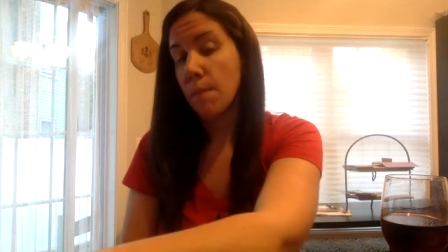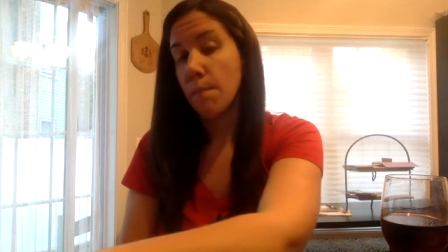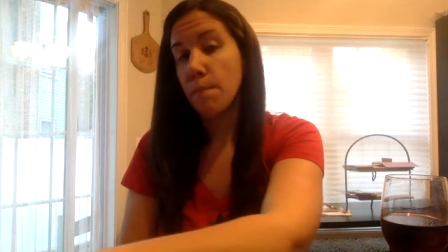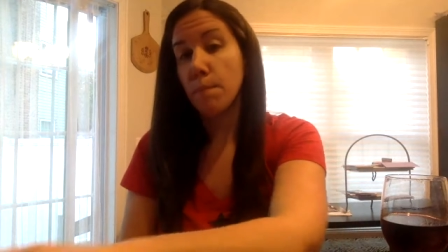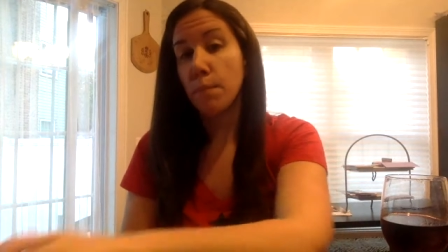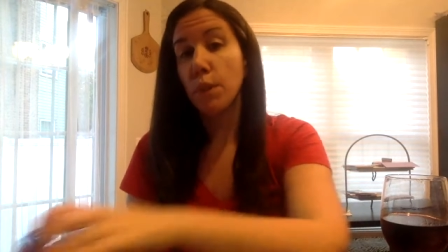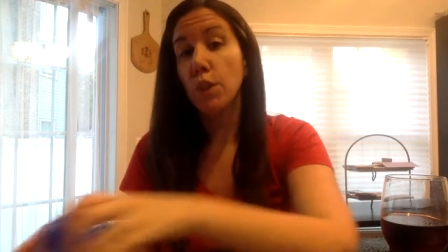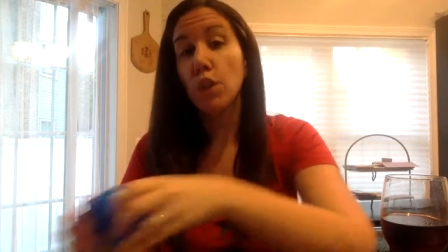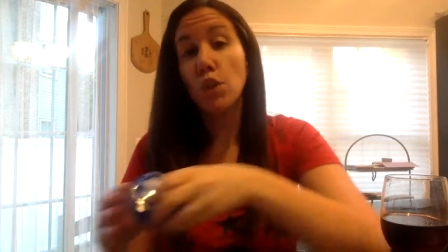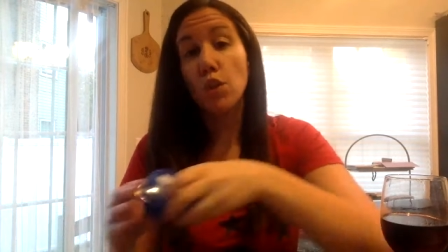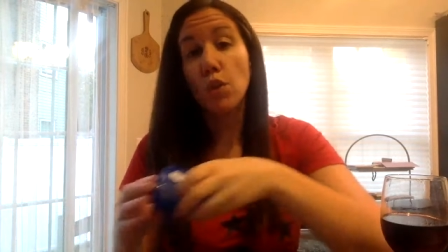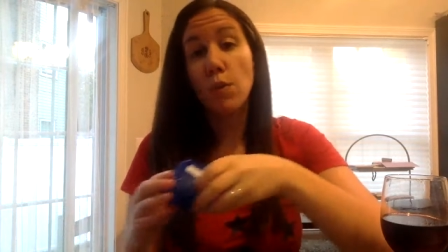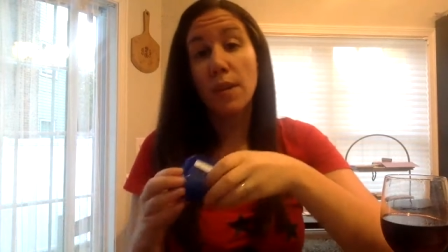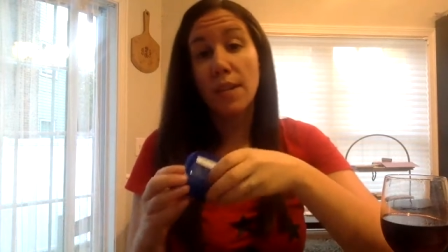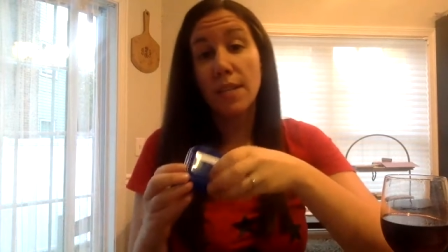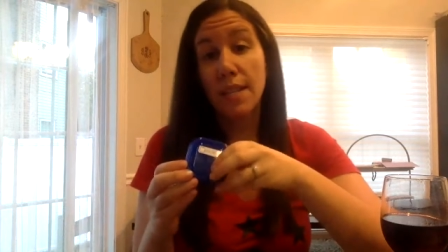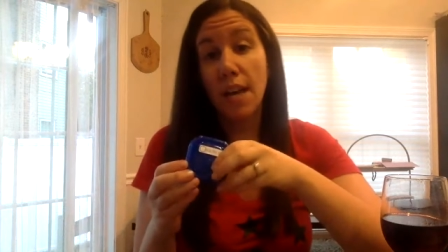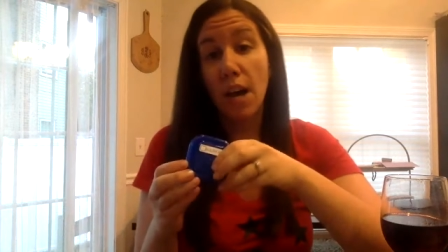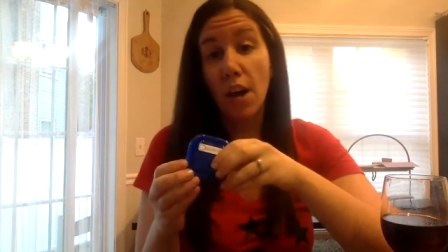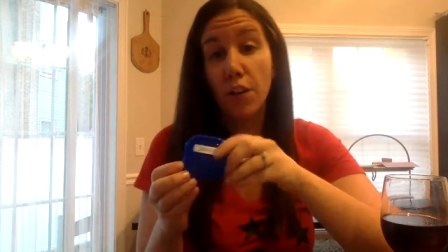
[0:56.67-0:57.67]
Blue
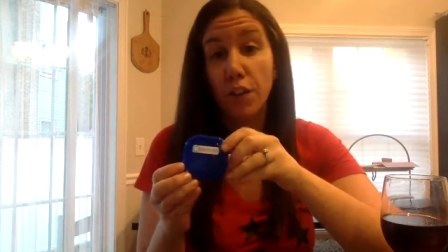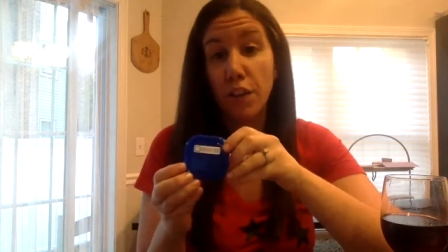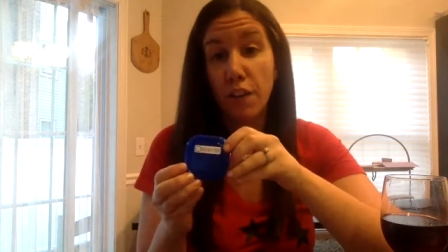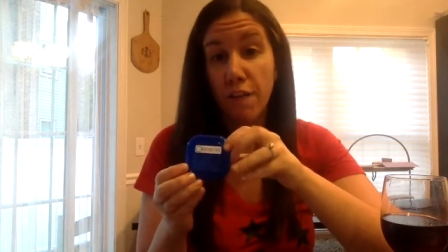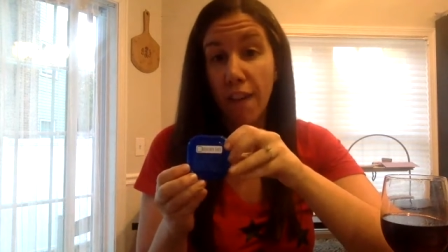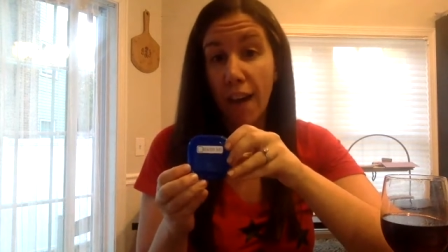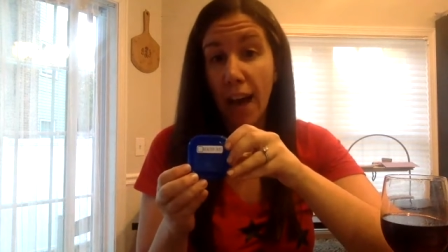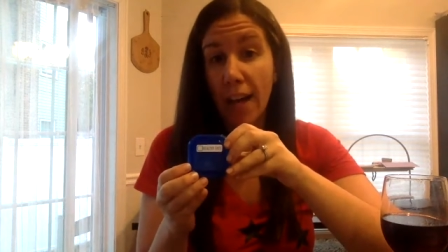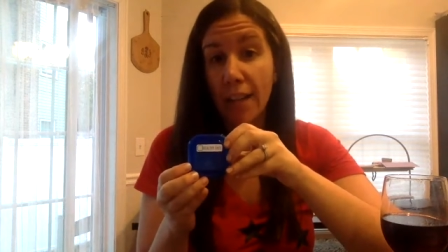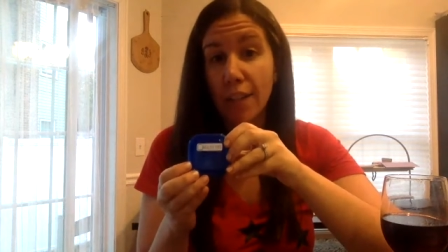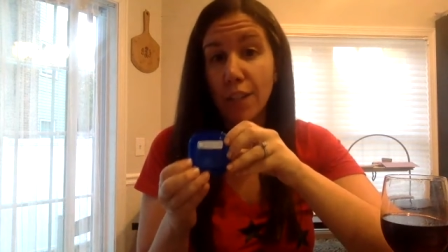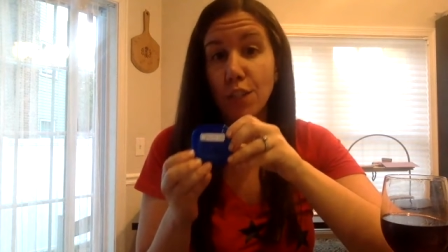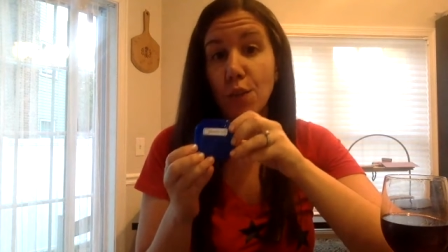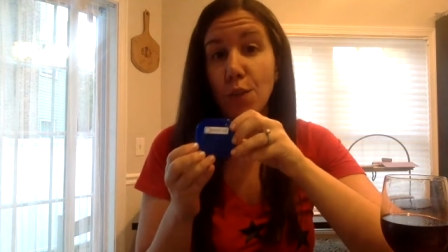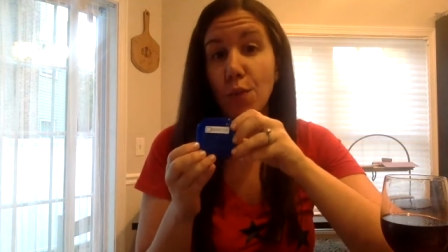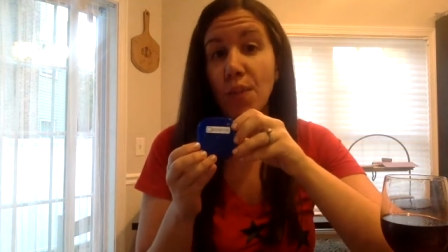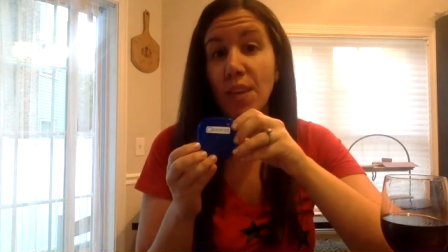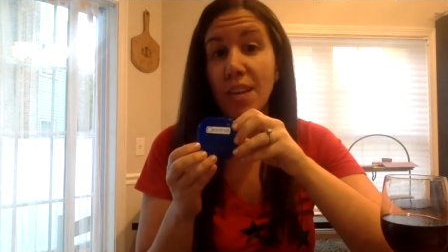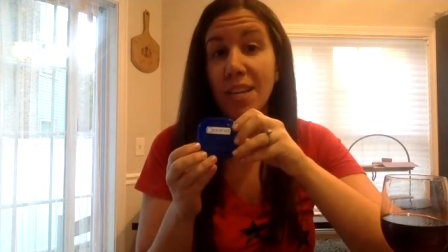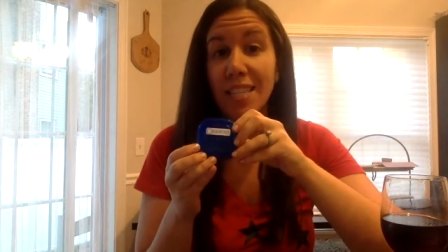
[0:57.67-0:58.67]
is healthy fats, so
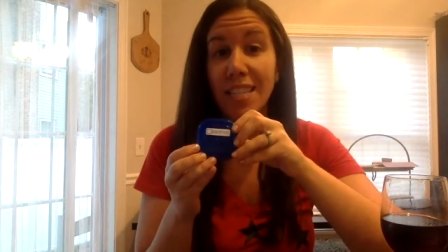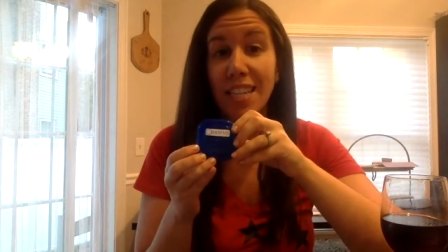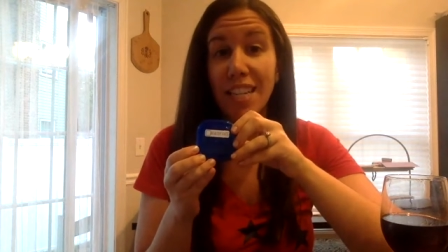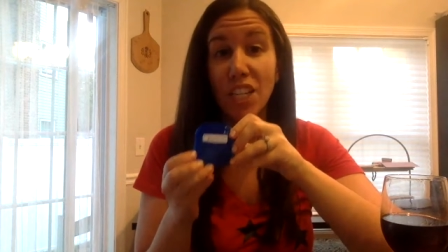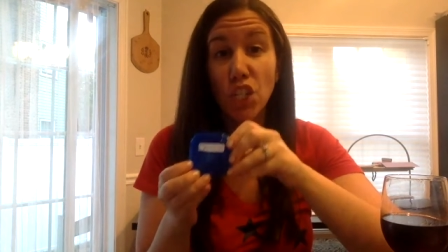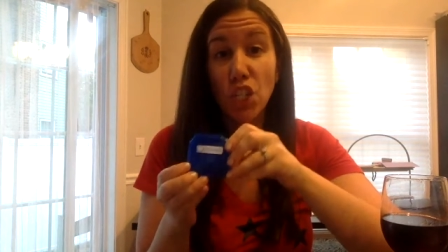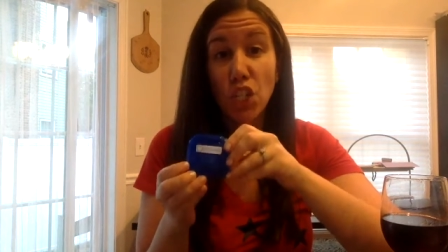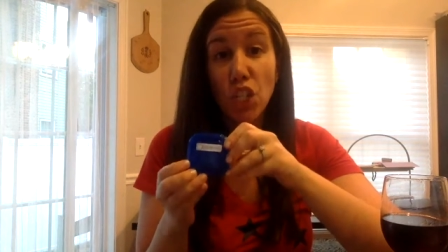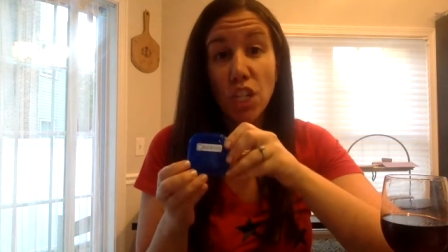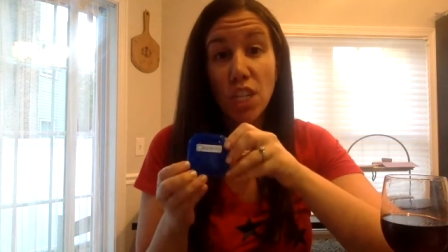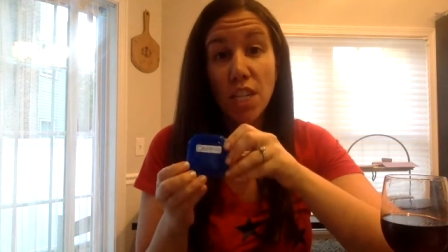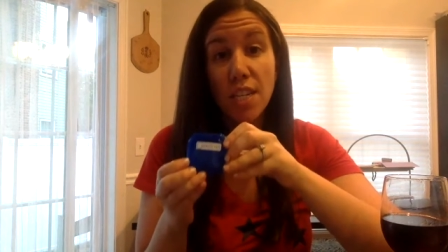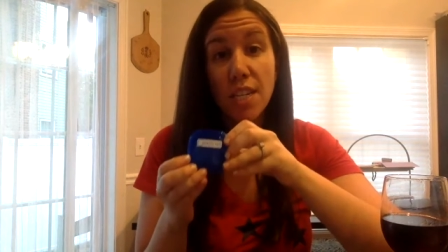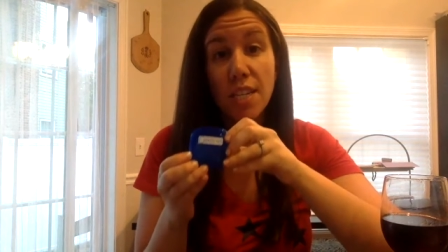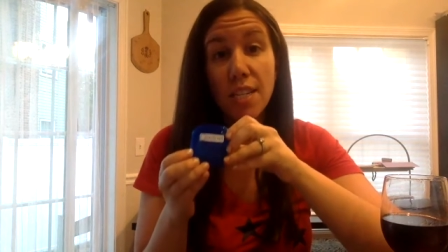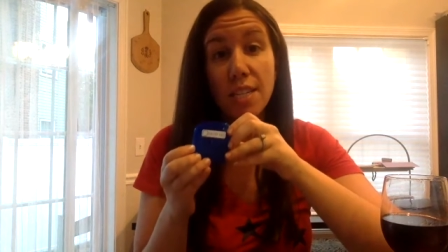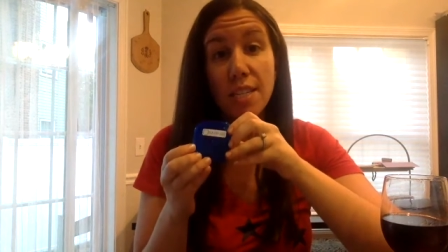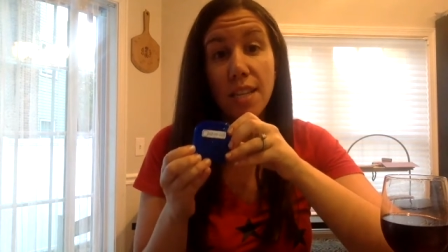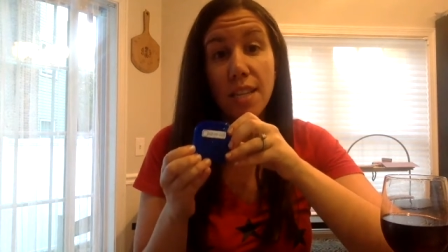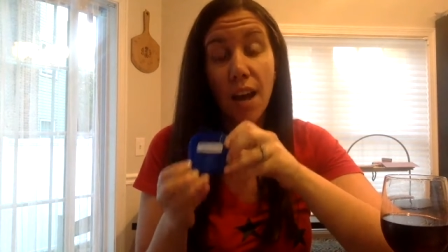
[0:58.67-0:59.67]
things like
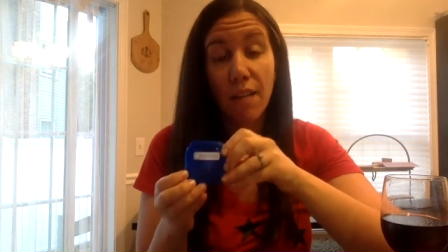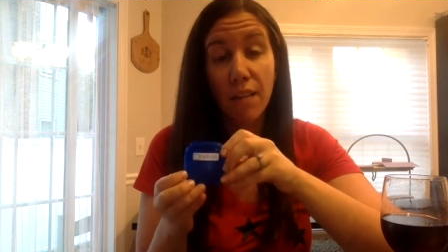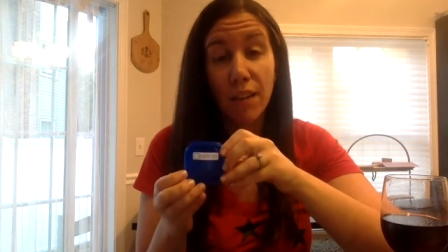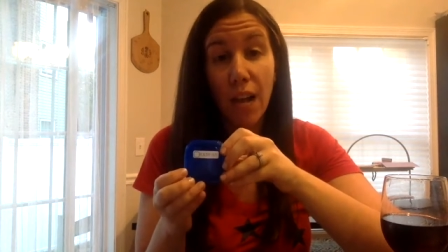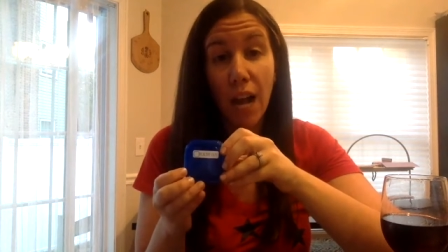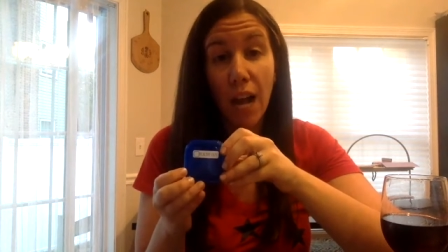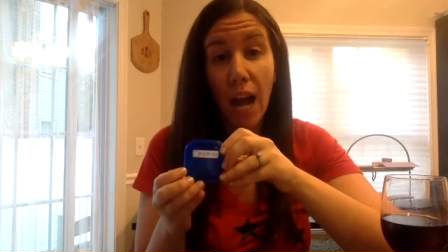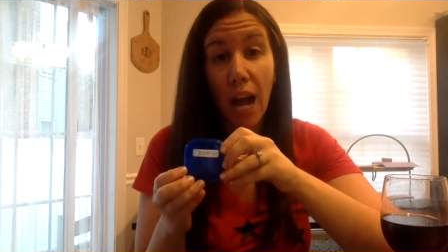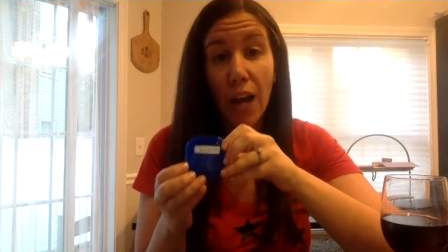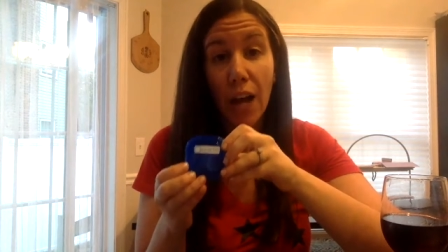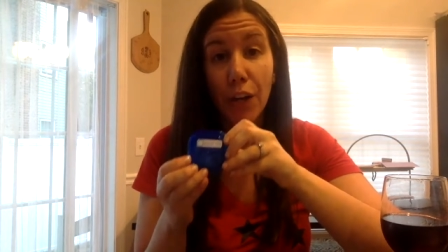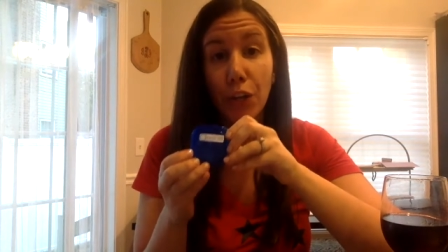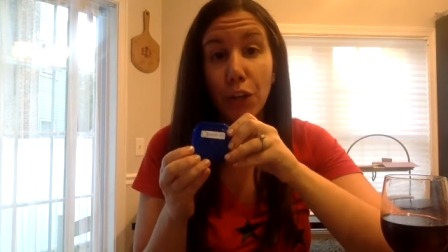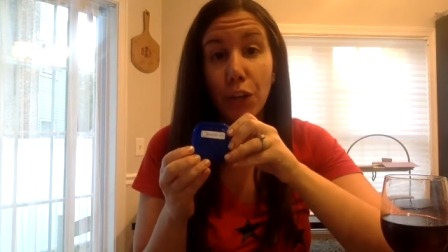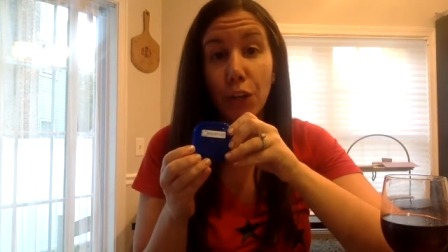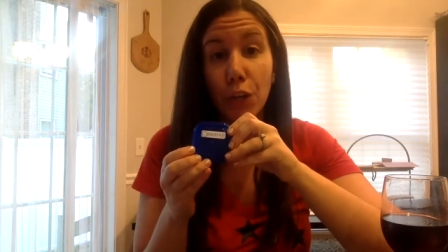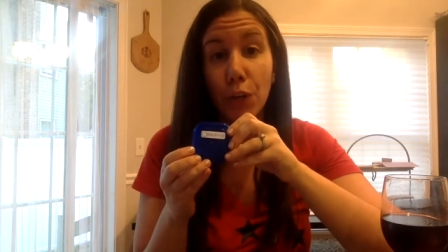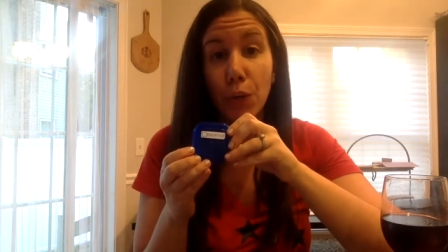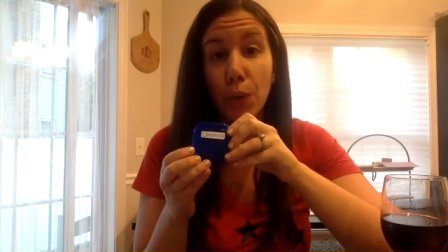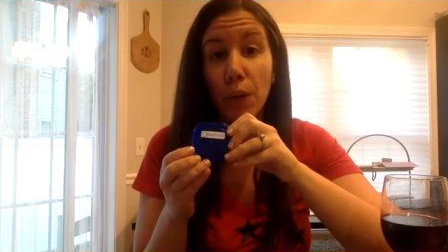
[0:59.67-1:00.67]
cheese,
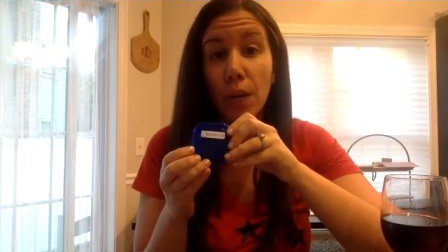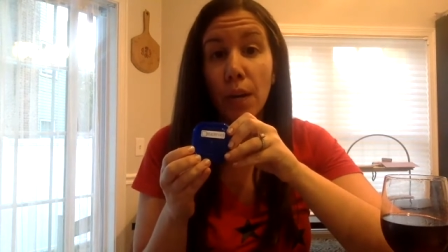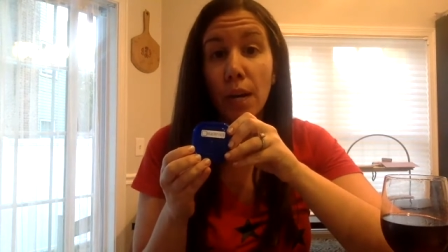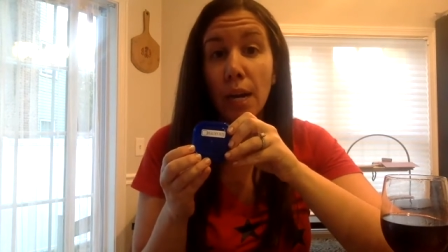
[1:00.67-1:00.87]
avocado,